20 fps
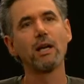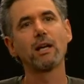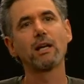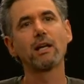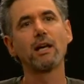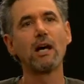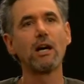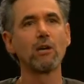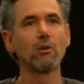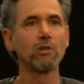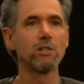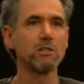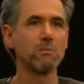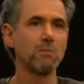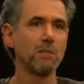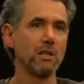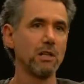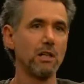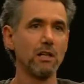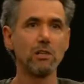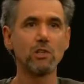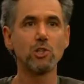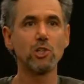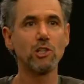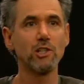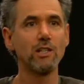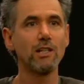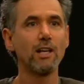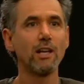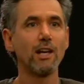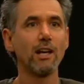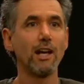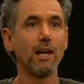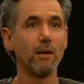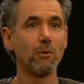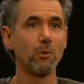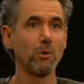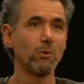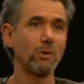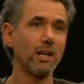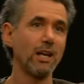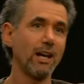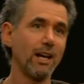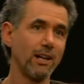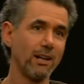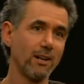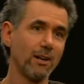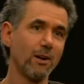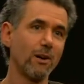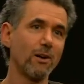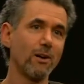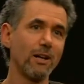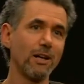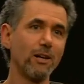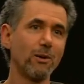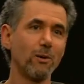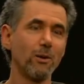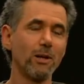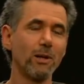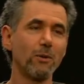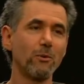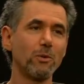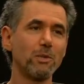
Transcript: Congressman Hinchy, and what we had in our hearing